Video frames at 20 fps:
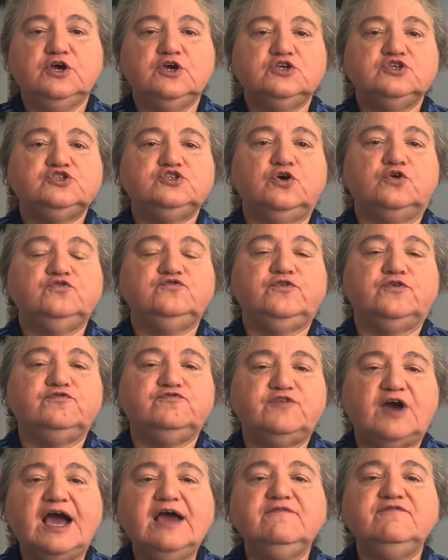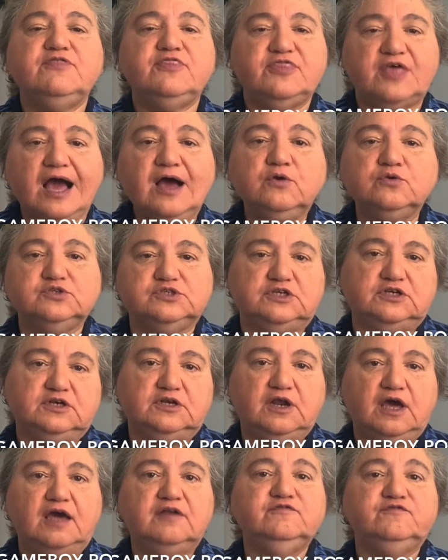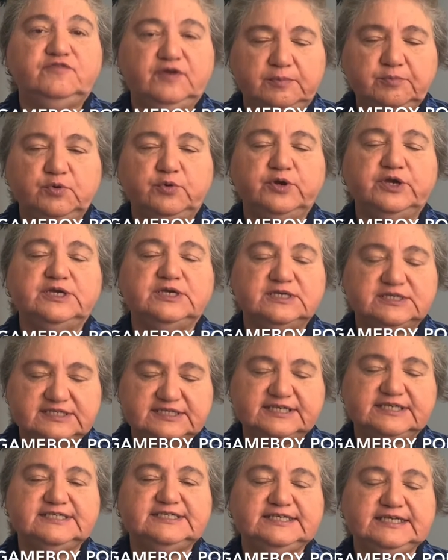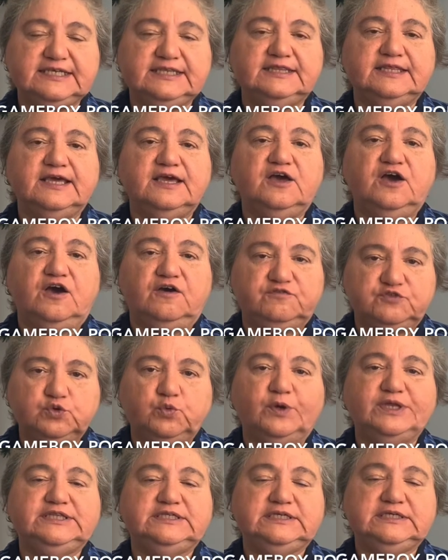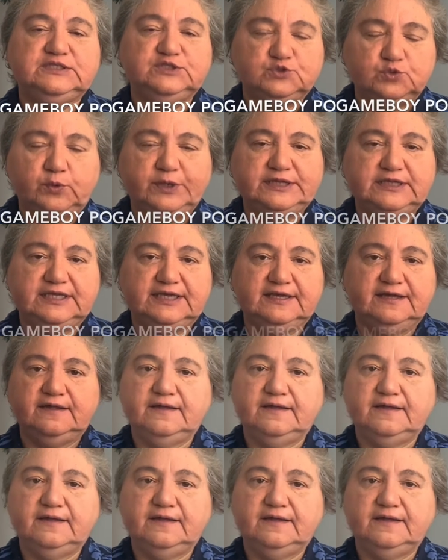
sold for 5000 on February 16th of 2020